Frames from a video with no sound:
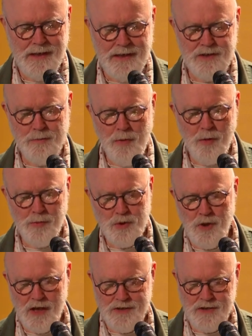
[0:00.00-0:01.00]
is the moment
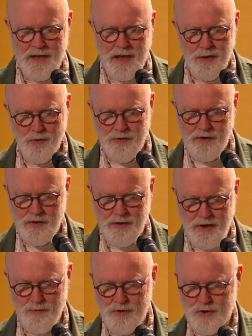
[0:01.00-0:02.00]
to cast an eye on
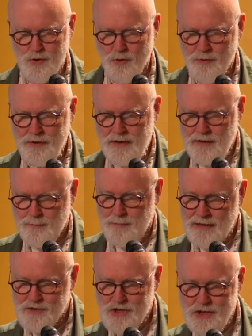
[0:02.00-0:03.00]
over the scholarly
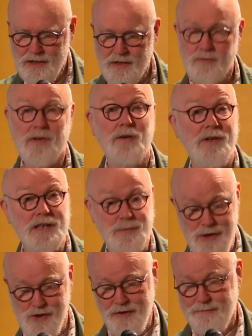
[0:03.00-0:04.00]
balance sheet of our
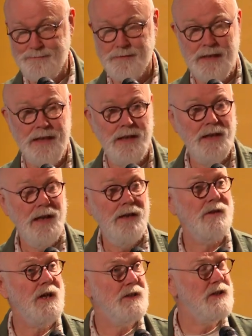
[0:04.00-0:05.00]
exhibition. And
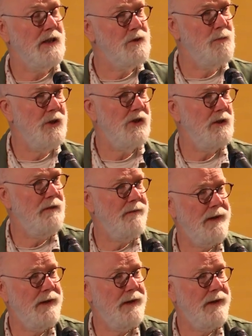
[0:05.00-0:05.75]
the last exhibition